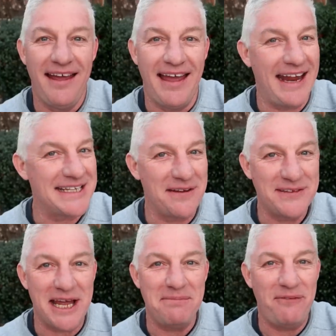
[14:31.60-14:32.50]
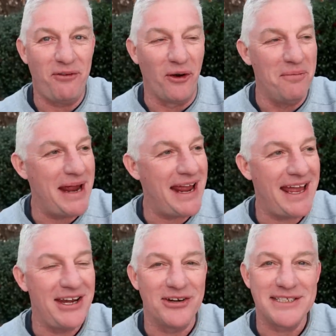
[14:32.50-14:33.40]
And as I've said before,
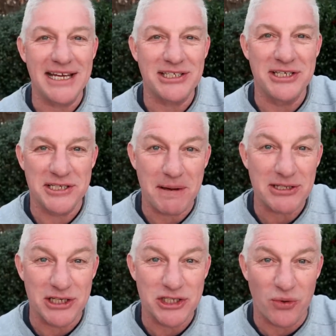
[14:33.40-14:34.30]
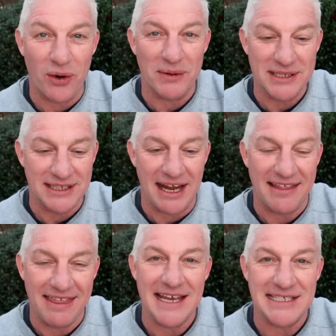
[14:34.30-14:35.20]
man, your sessions, especially short ones like
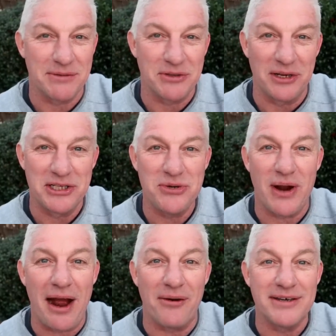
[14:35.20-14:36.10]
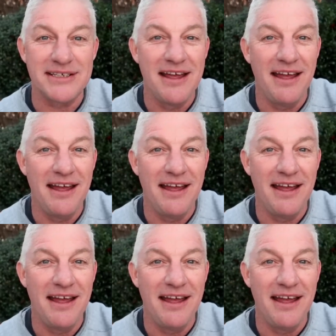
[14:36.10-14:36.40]
this, it was only two hours,